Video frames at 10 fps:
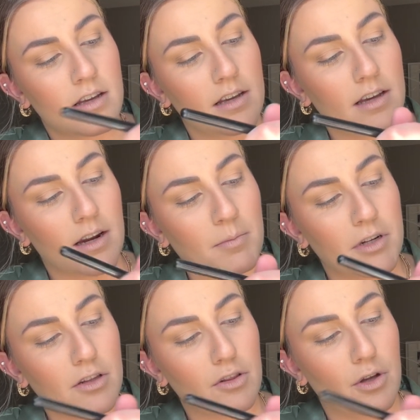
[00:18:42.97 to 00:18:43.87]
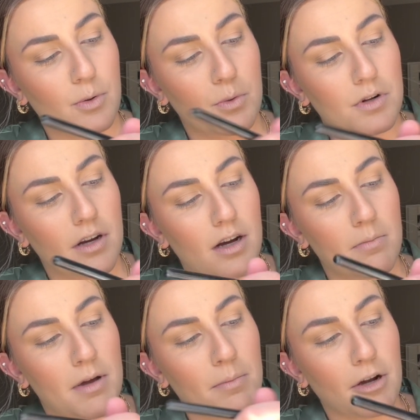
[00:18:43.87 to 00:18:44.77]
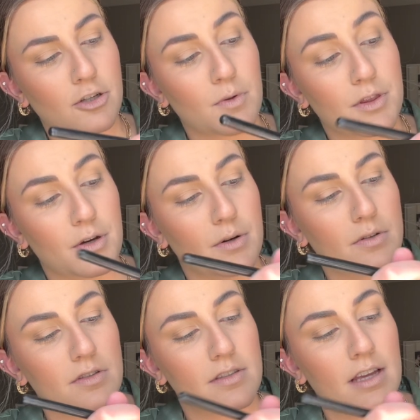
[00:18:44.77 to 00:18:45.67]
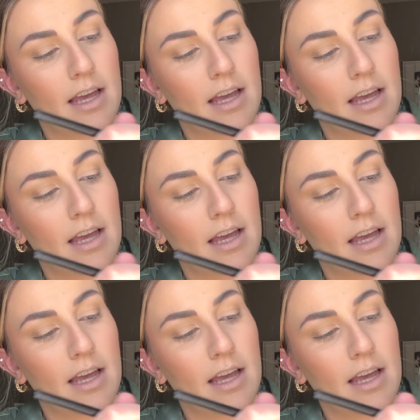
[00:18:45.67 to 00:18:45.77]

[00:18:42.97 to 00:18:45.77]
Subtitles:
And I'm going to load up my brush with those.